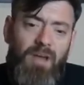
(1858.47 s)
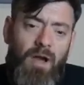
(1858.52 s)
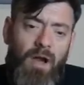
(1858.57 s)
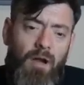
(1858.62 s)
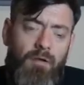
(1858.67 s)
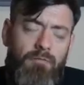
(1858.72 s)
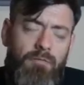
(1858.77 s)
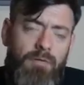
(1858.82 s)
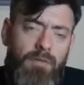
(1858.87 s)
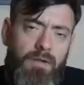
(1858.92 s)

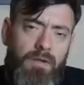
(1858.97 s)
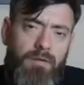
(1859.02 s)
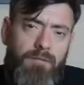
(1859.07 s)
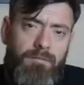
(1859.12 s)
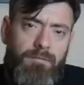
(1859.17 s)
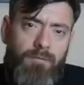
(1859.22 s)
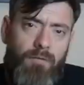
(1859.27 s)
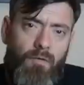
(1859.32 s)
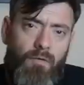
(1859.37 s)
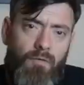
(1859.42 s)
How can they
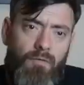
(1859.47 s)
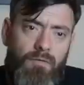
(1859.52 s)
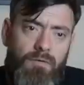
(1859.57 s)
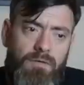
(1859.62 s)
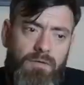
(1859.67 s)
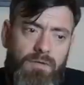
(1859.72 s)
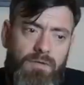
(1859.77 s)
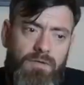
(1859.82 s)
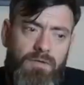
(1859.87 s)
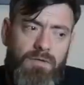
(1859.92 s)

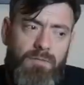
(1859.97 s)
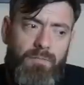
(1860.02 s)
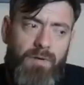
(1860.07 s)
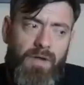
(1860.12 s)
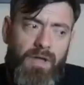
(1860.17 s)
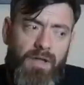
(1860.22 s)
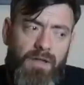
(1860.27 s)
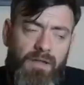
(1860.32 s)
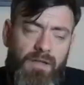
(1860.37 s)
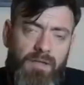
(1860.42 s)
afford to pay